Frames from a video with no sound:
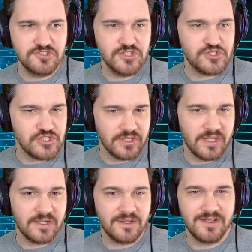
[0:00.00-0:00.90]
ditching
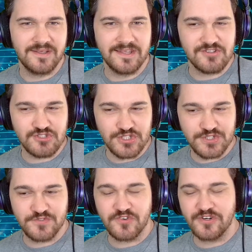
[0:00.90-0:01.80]
that
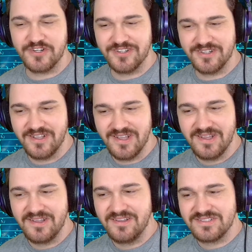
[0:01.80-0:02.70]
6/4
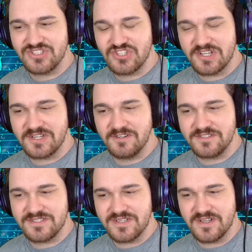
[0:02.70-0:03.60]
second
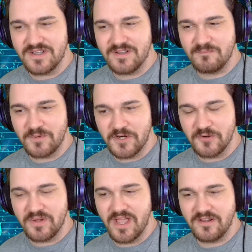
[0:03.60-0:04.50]

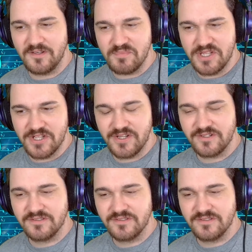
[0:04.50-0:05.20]
bar we had in the beginning.